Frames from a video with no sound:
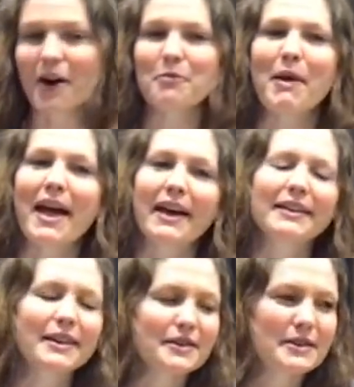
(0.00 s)
Oh man,
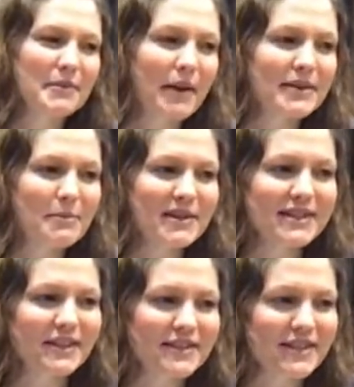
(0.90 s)
you know, sometimes I
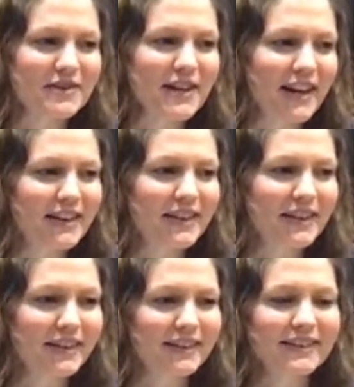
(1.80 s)
miss Arizona,
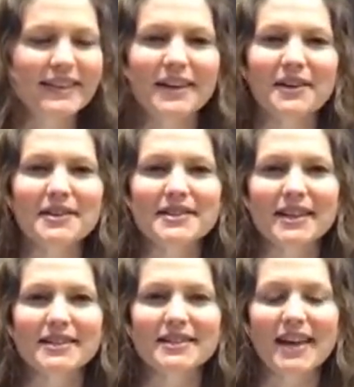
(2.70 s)
the
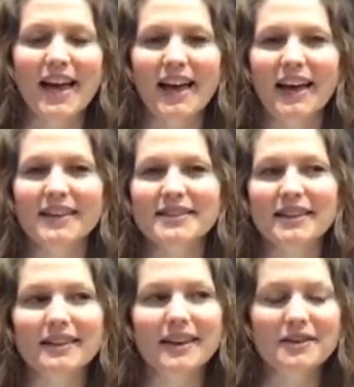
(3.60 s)
sunsets,
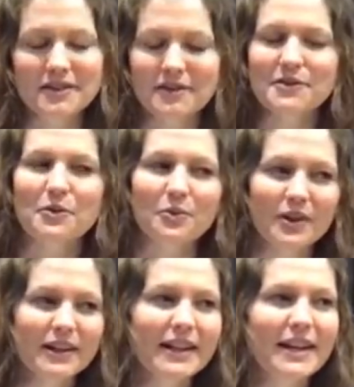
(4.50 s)
and Arizona's a
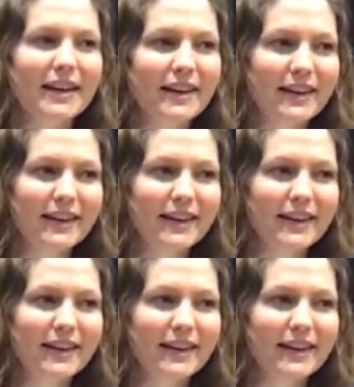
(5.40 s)
really